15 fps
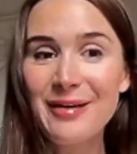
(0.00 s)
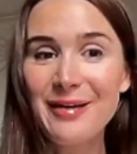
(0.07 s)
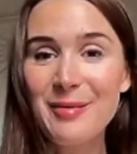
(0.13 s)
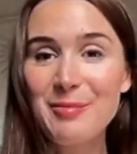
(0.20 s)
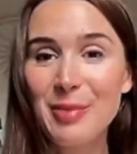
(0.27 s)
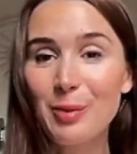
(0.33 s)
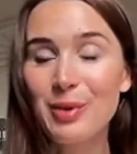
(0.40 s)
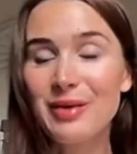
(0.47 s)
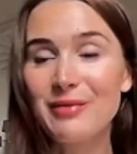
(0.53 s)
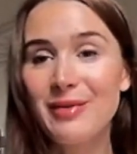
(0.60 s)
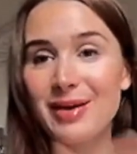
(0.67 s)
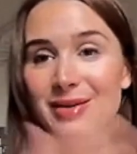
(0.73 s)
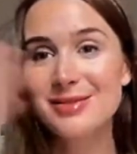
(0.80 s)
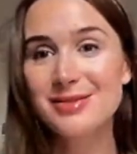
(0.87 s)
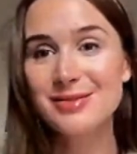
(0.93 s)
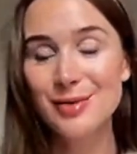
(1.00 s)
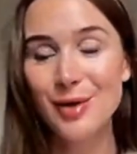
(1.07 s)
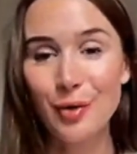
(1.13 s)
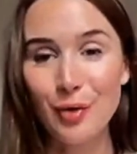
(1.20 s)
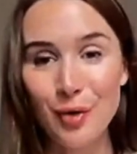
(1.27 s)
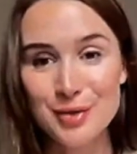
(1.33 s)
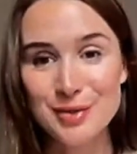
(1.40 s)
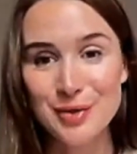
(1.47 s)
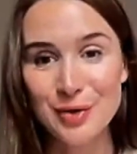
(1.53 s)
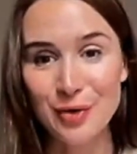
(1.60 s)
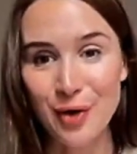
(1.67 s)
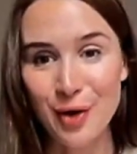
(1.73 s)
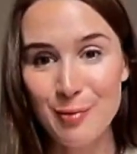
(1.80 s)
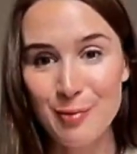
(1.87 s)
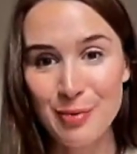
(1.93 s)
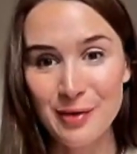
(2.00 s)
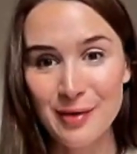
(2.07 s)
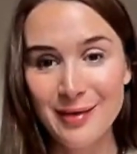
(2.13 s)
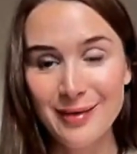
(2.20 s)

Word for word: uh, but we invest across Europe,